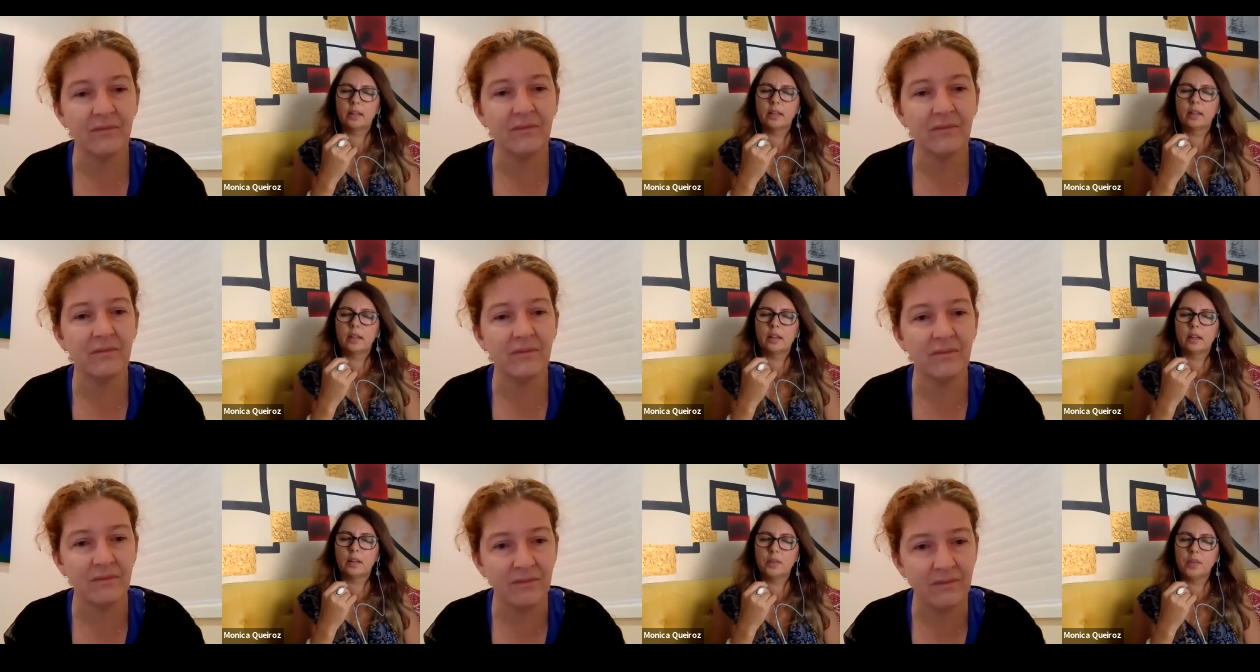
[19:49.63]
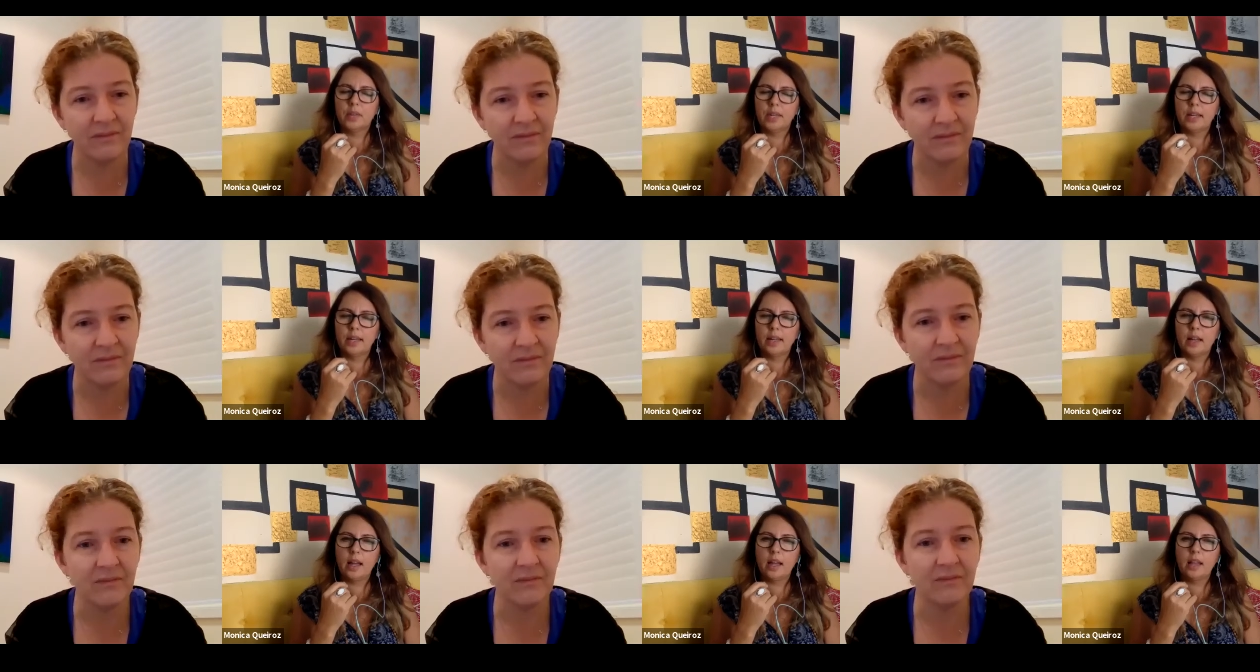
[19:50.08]
Speaker 1: I really mm.
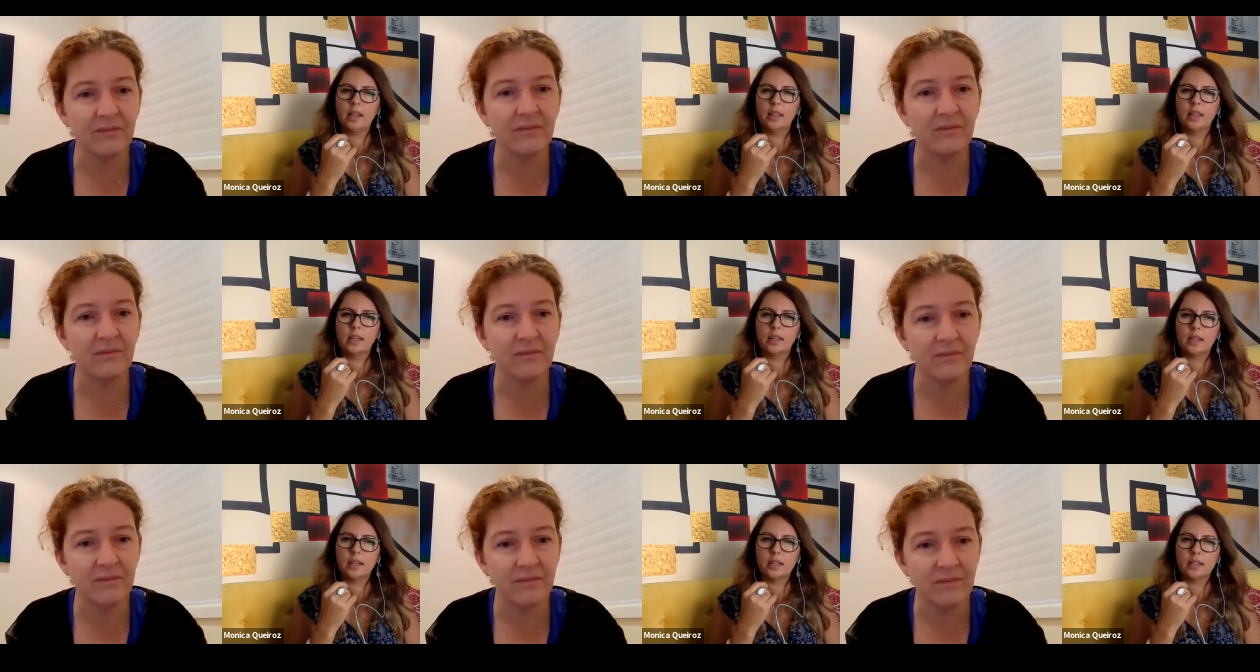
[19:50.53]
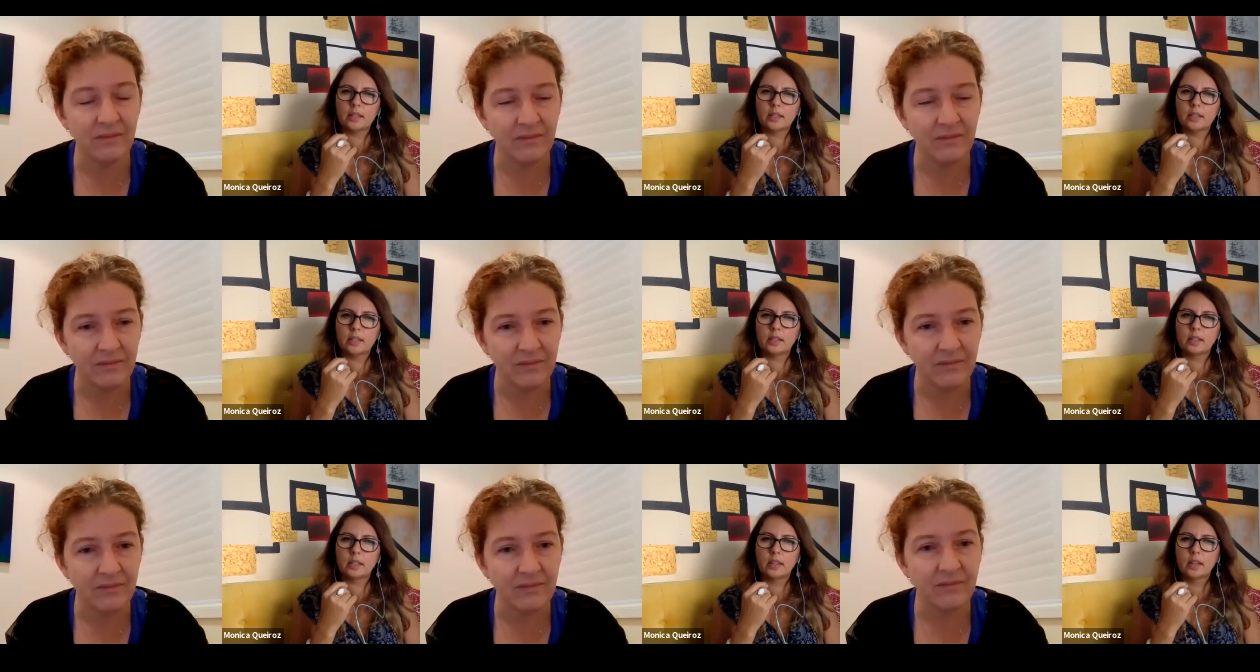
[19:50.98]
like this,
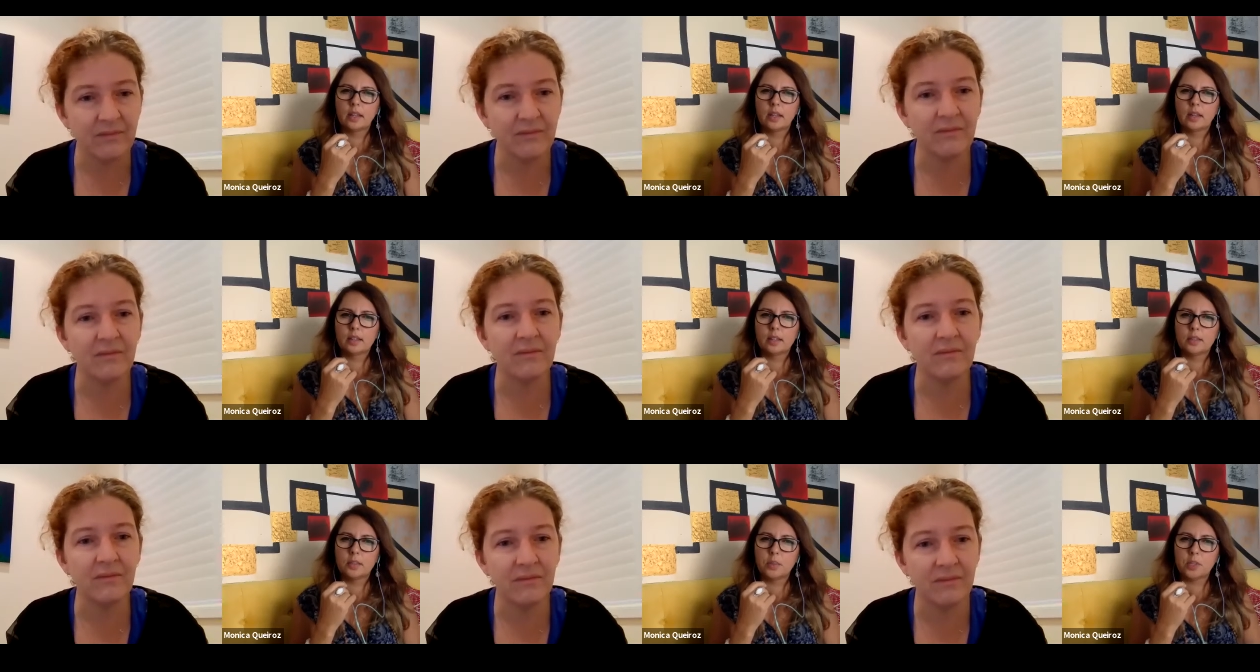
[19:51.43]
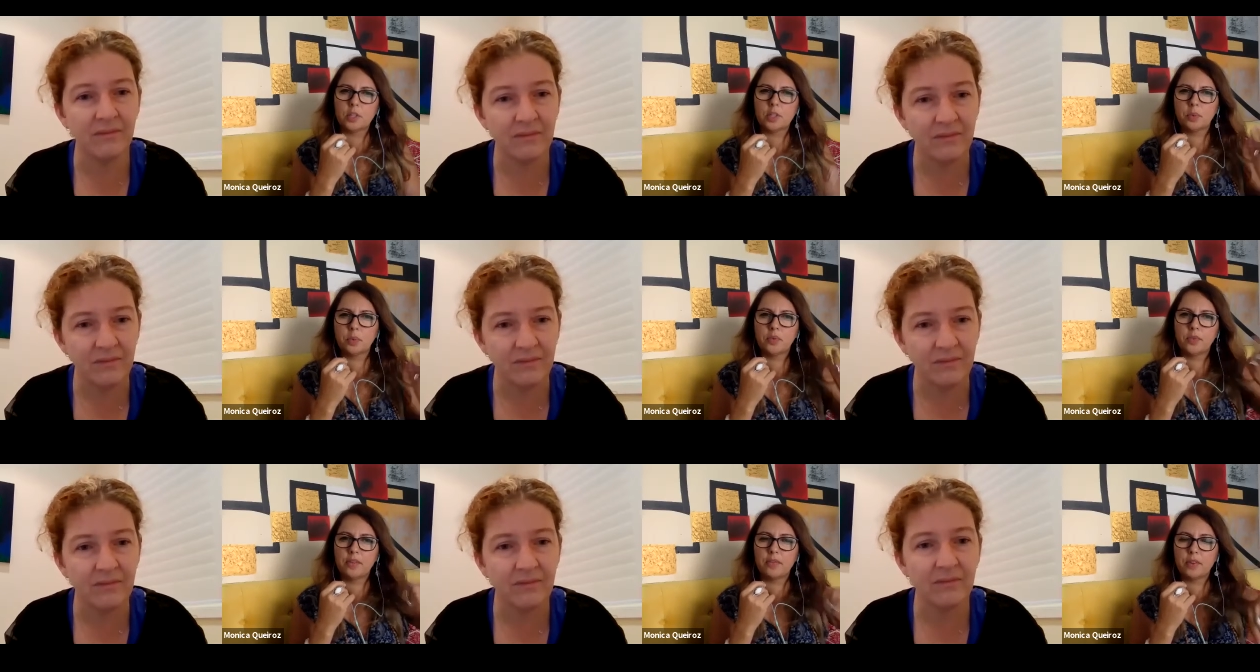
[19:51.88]
especially mm.
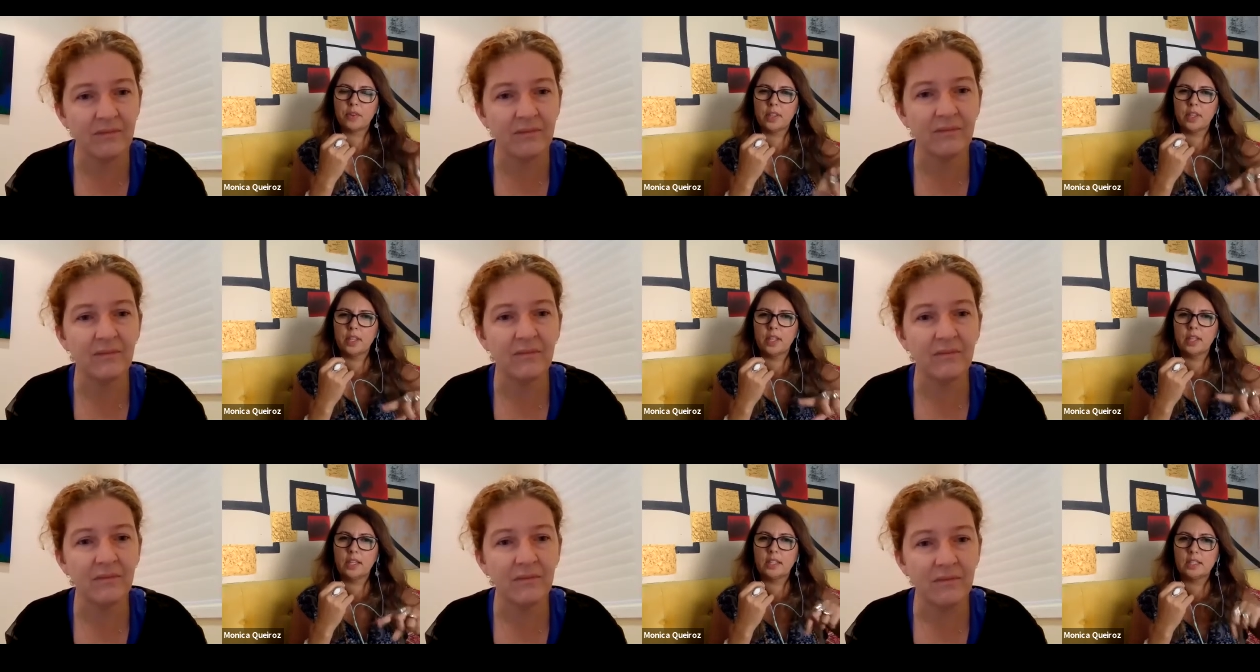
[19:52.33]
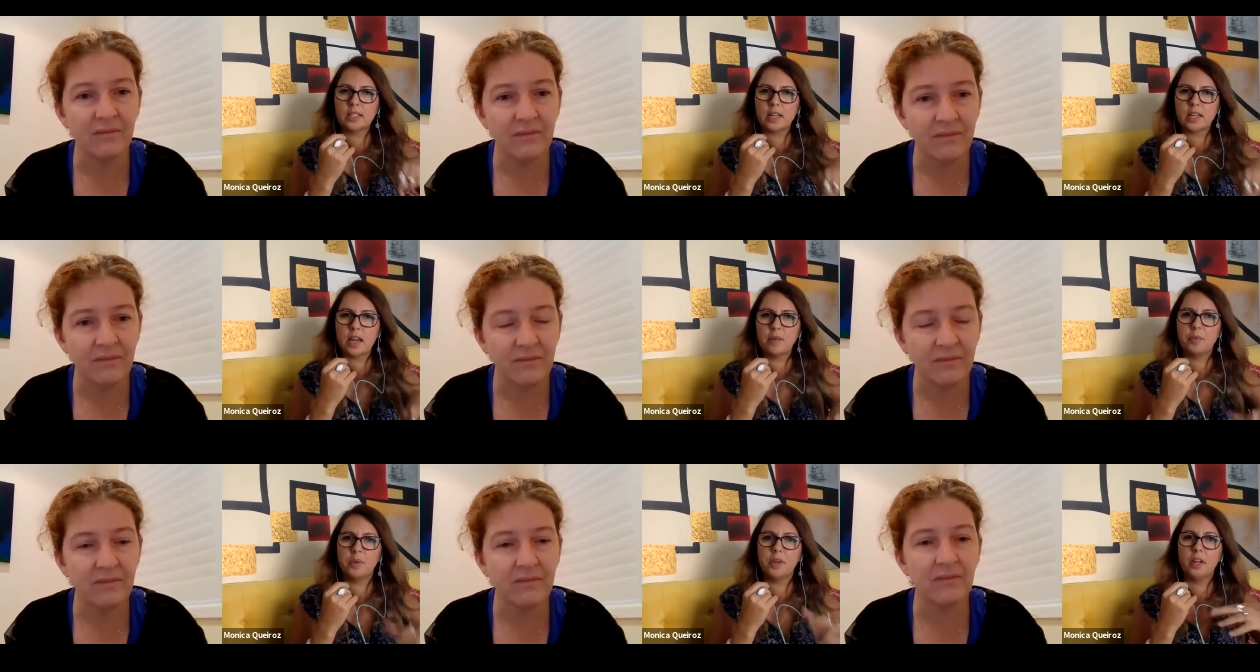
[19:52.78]
with everything that is
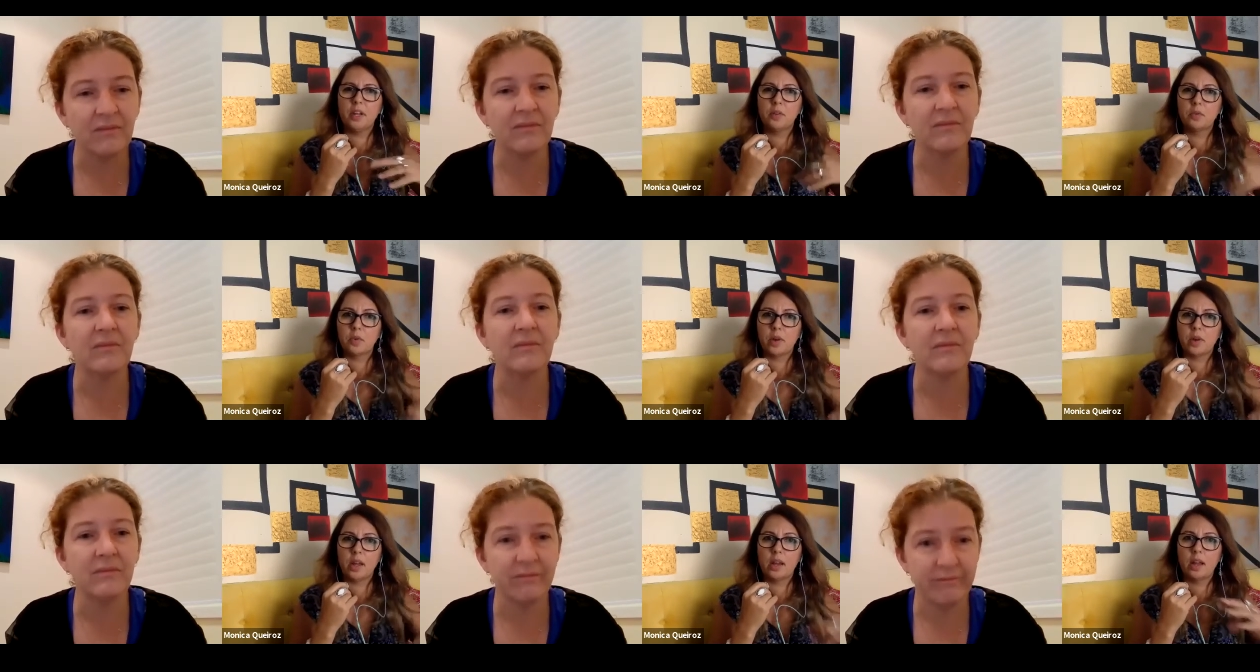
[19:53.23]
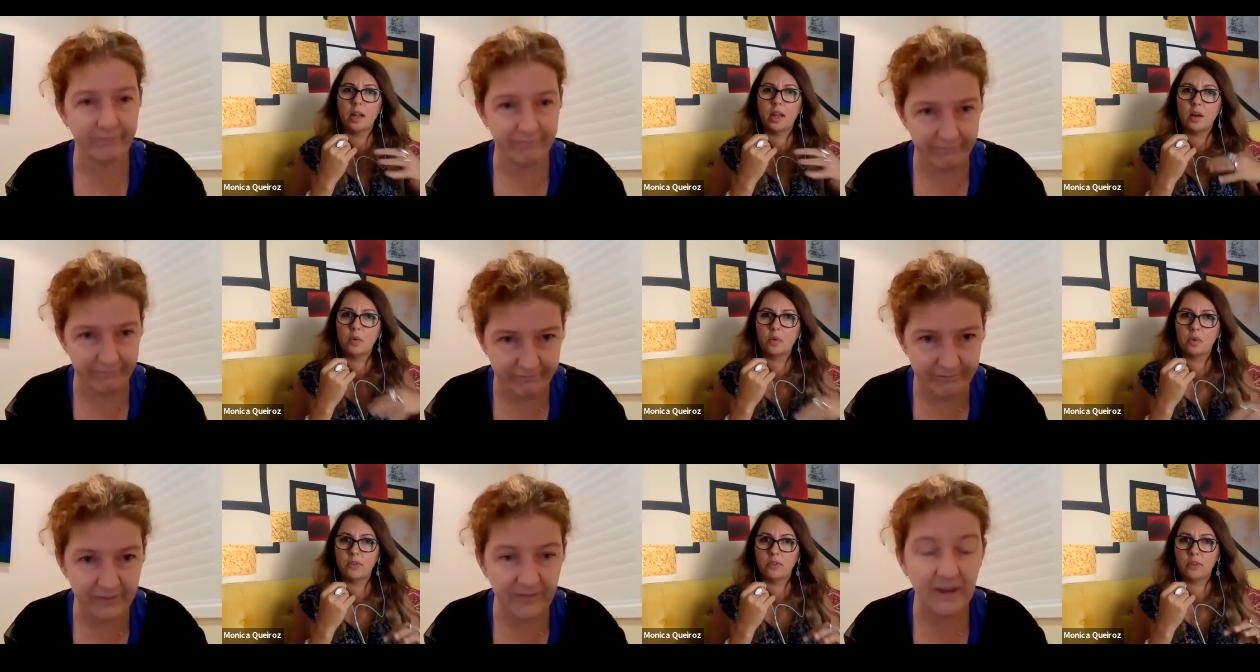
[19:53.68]
happening right now
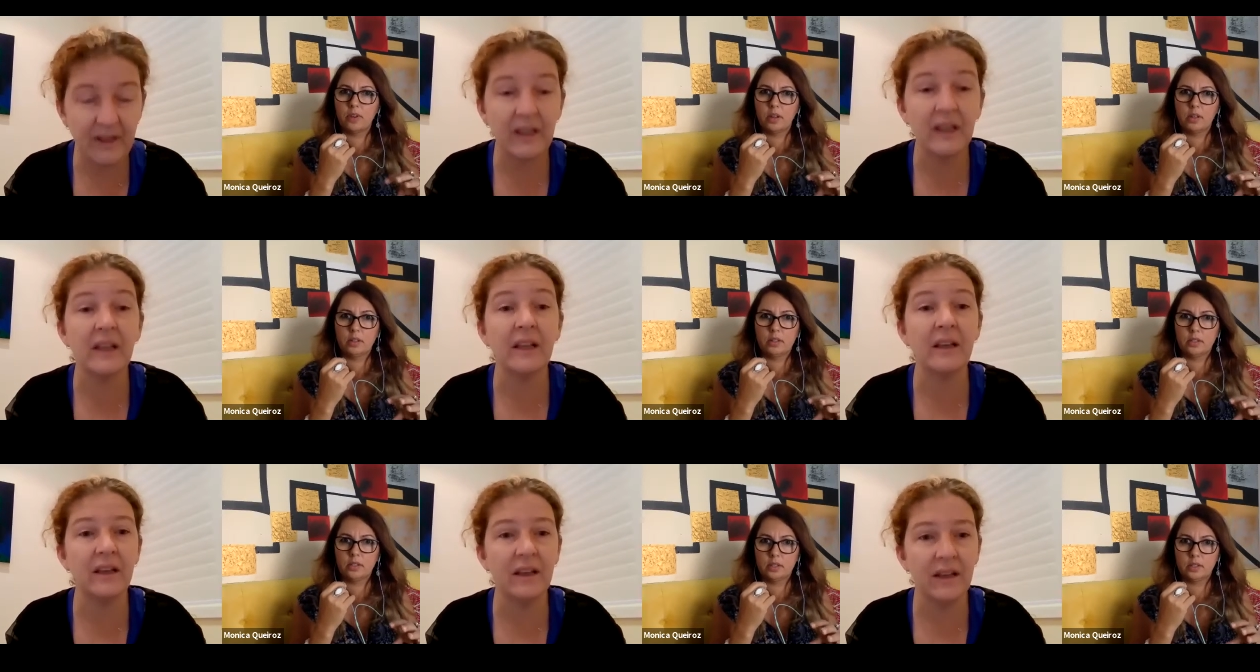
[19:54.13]
with us.